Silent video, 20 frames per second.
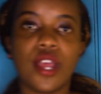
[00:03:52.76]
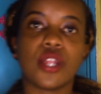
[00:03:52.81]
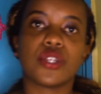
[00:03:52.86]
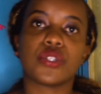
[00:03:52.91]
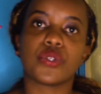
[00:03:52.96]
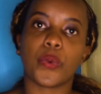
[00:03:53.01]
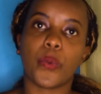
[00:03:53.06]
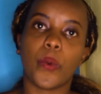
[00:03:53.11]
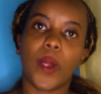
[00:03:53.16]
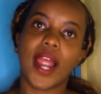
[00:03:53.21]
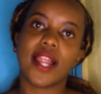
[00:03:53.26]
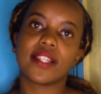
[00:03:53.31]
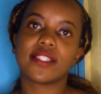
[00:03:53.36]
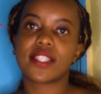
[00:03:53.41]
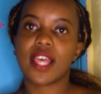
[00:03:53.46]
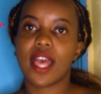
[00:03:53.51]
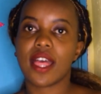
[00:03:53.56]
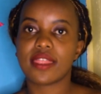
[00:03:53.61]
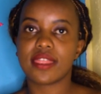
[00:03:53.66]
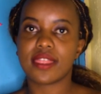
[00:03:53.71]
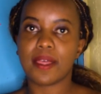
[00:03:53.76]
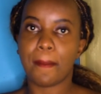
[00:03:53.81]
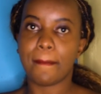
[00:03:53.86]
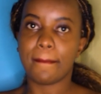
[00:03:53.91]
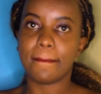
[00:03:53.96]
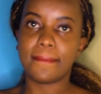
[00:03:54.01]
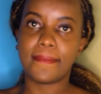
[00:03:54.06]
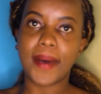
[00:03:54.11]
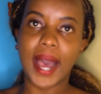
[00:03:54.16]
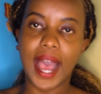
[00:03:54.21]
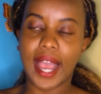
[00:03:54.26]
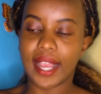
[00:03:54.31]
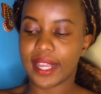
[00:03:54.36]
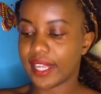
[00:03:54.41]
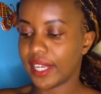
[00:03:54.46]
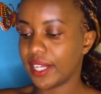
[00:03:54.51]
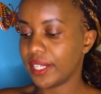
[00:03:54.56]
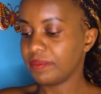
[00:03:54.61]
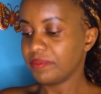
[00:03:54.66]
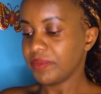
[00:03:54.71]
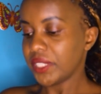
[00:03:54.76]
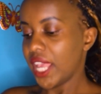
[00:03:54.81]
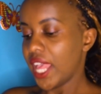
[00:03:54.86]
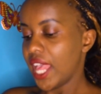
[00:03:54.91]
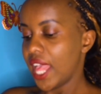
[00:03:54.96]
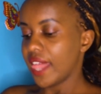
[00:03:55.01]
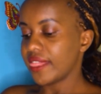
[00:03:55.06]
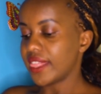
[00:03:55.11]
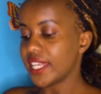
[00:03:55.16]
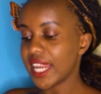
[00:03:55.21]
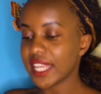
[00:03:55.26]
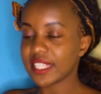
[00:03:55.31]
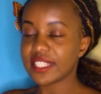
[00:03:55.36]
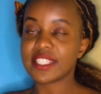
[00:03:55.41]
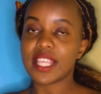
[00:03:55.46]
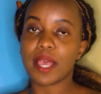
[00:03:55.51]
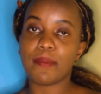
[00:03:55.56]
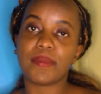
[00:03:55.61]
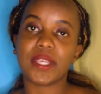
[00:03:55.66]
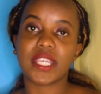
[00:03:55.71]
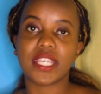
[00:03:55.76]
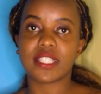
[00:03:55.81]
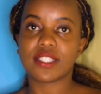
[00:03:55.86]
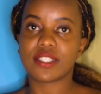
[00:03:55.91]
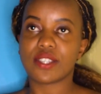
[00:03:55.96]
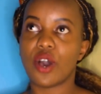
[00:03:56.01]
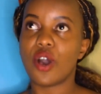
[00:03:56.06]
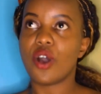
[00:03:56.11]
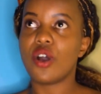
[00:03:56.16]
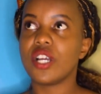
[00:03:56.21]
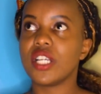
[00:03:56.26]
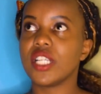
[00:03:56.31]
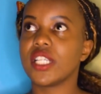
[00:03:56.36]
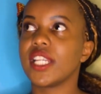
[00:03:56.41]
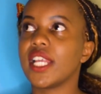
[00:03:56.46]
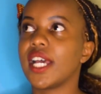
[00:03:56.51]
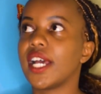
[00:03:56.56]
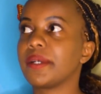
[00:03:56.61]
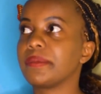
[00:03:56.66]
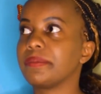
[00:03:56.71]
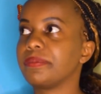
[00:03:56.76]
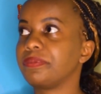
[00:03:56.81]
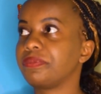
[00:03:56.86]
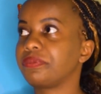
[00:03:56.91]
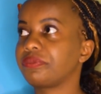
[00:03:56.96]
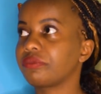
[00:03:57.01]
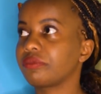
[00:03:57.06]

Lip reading: towards the back. The next step is on